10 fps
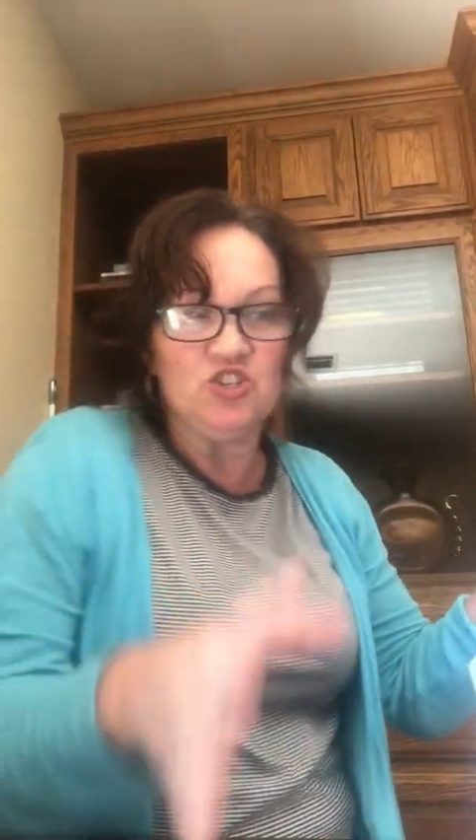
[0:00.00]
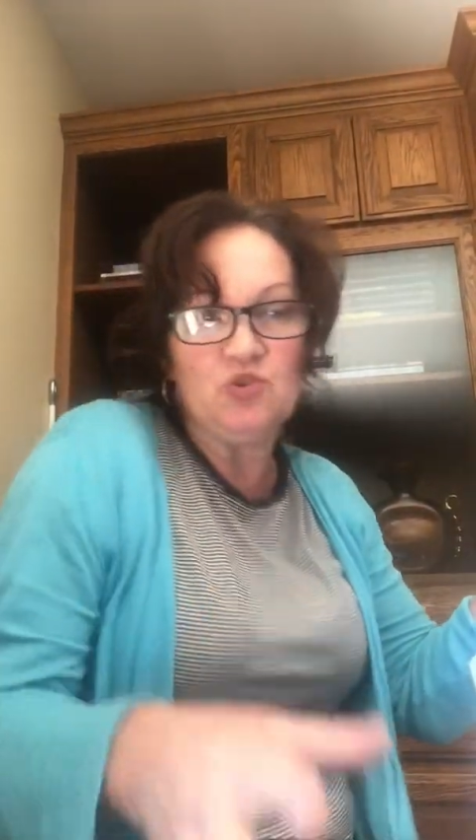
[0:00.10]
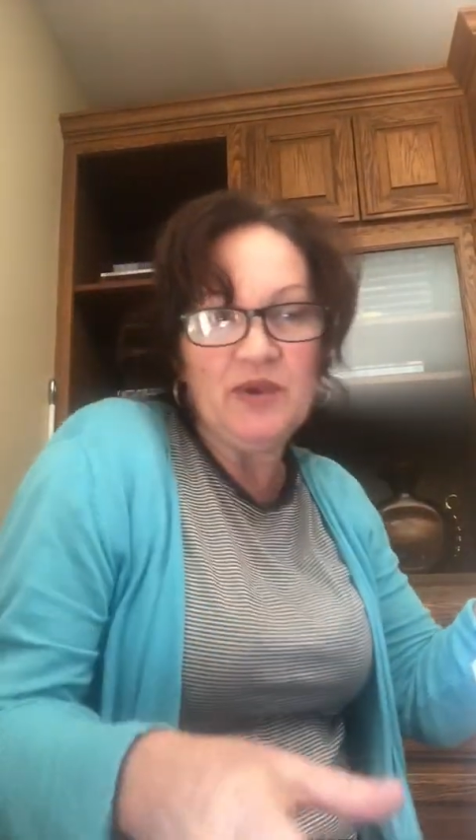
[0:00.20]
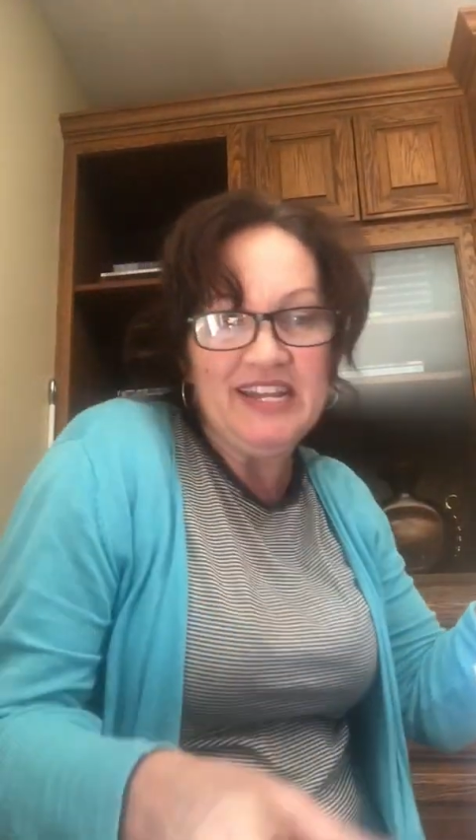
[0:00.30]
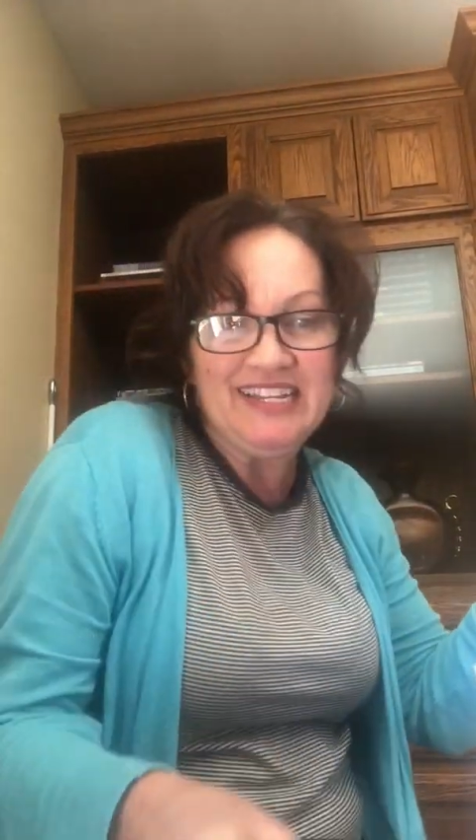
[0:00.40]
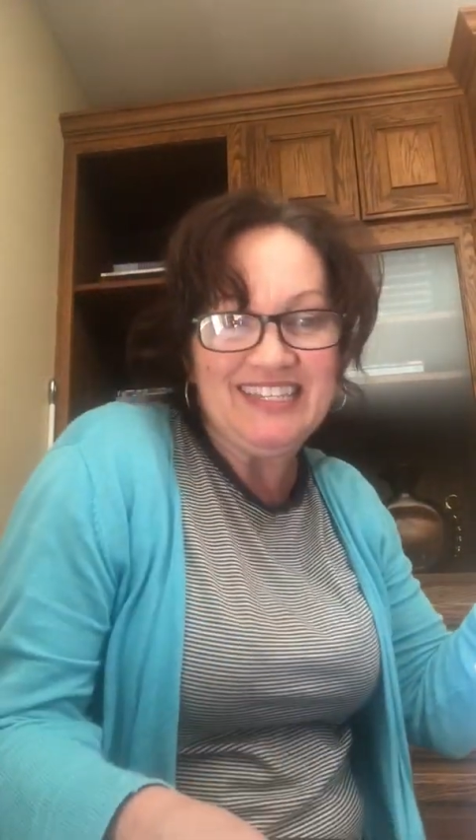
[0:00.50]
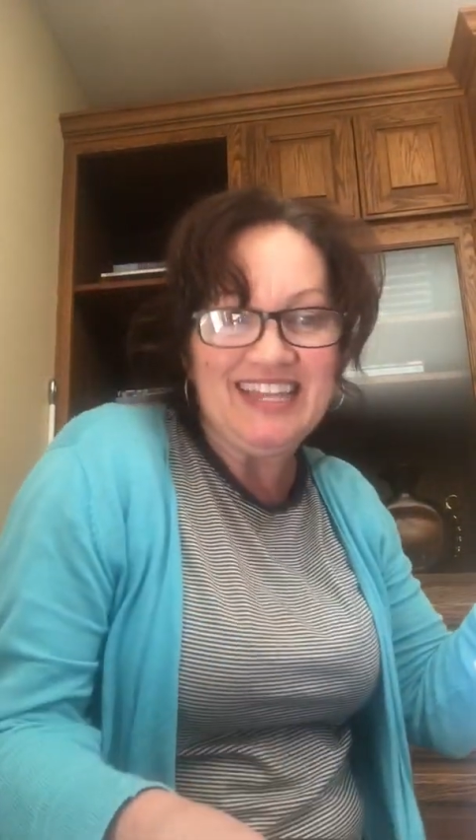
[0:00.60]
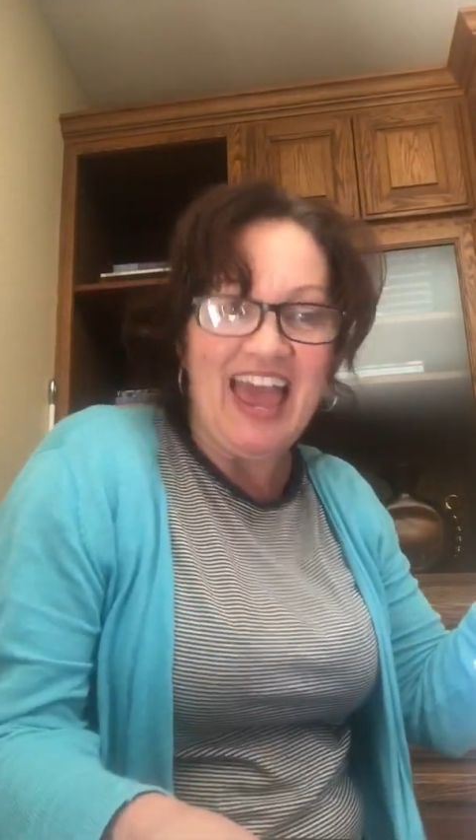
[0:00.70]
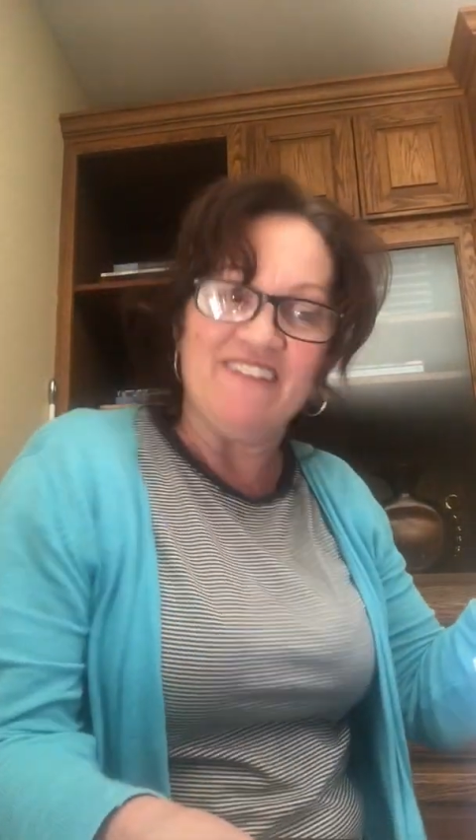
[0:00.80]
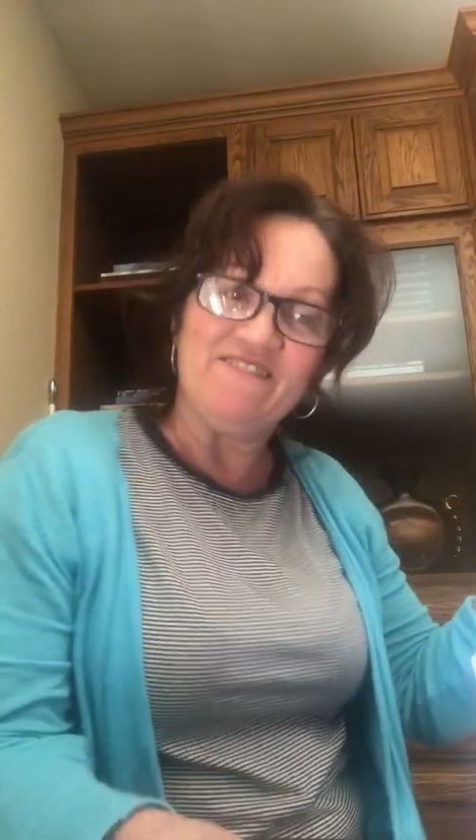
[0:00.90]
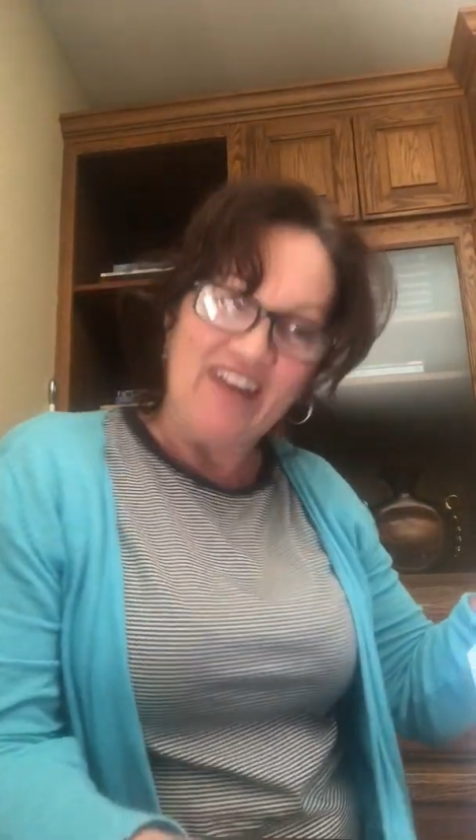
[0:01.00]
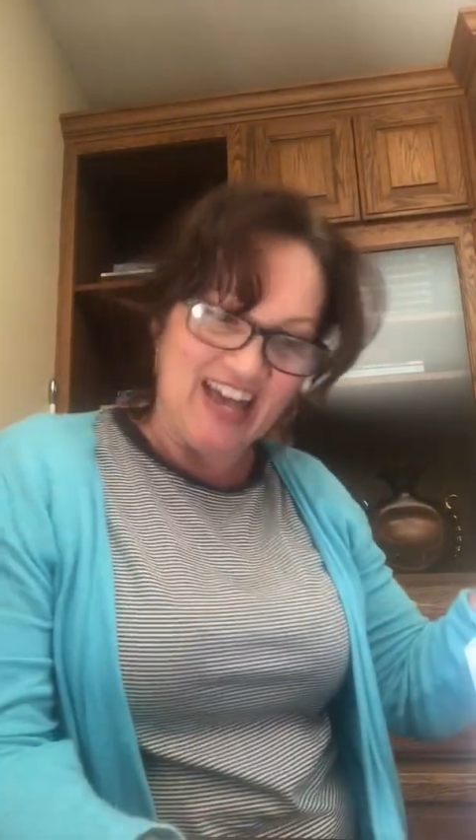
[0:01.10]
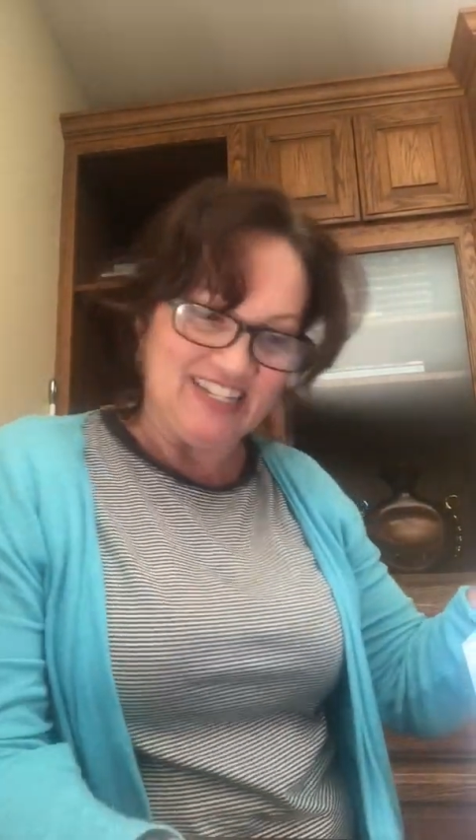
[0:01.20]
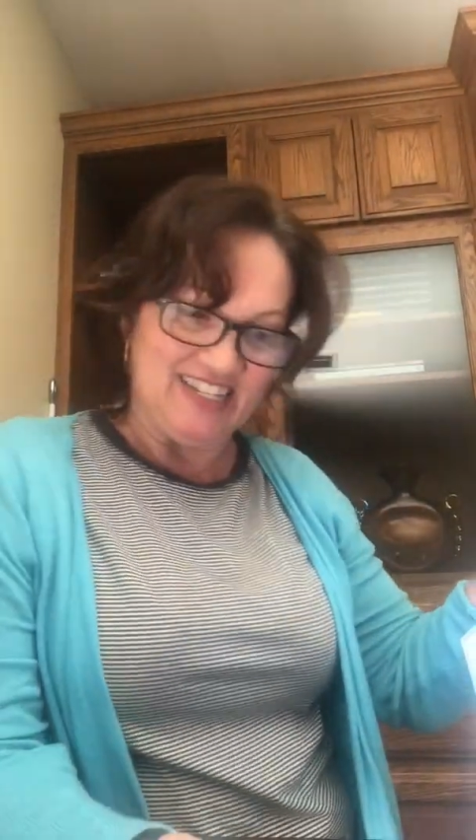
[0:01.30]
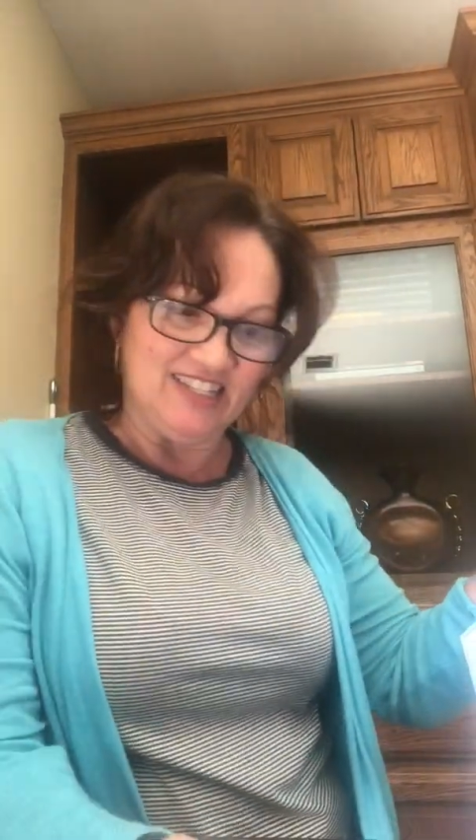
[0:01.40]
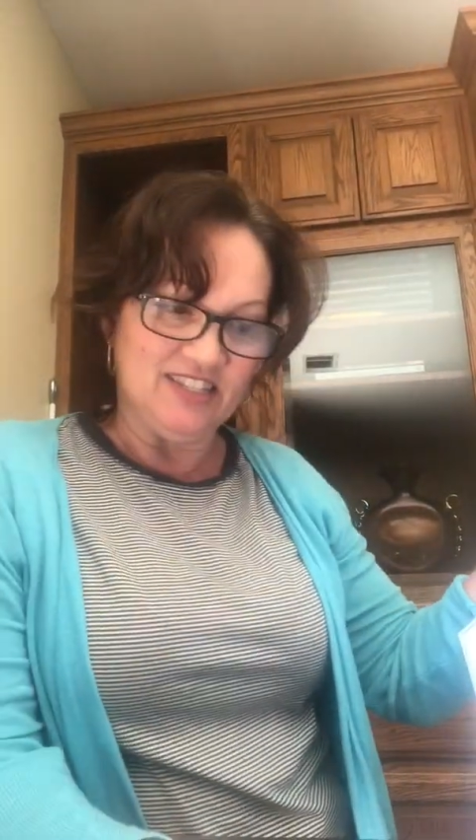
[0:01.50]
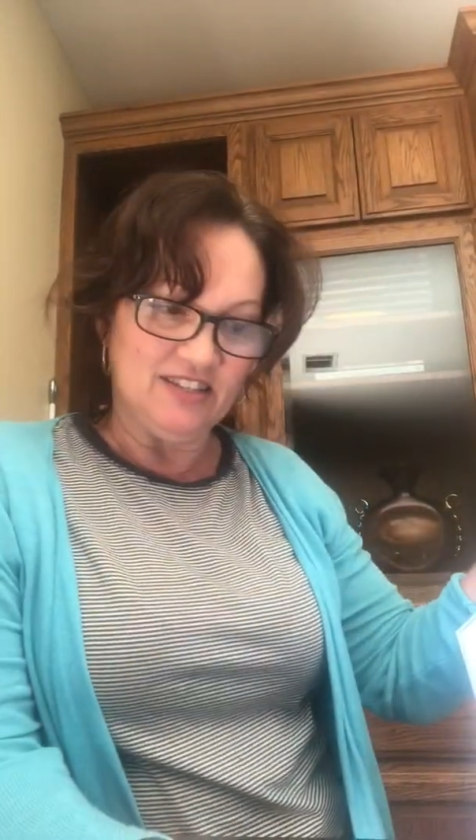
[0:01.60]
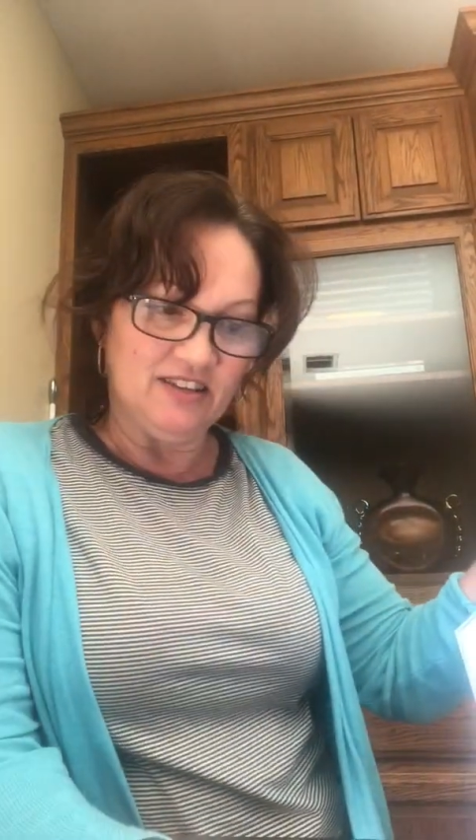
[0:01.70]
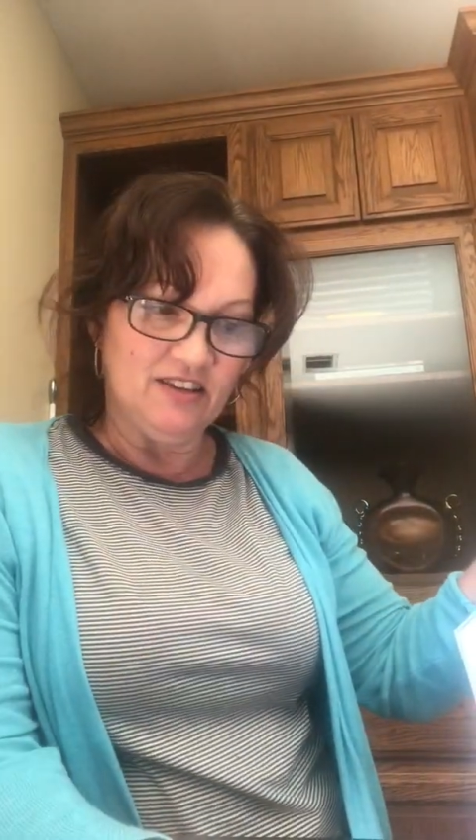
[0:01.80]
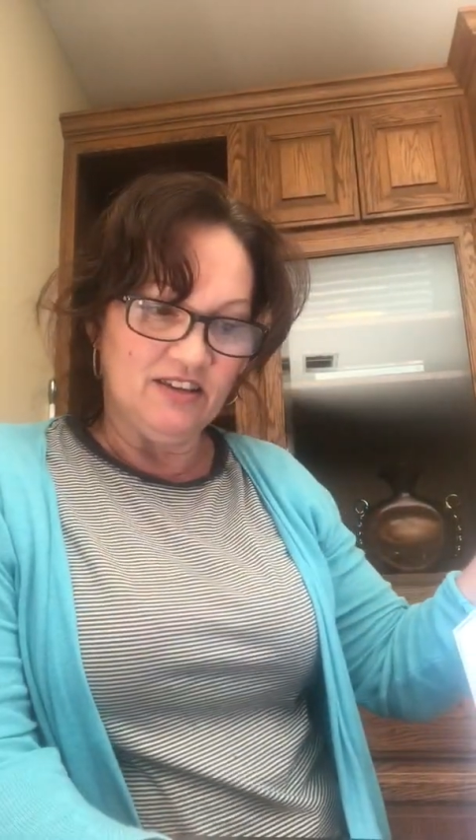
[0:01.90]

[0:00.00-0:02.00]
tweaks and fastens.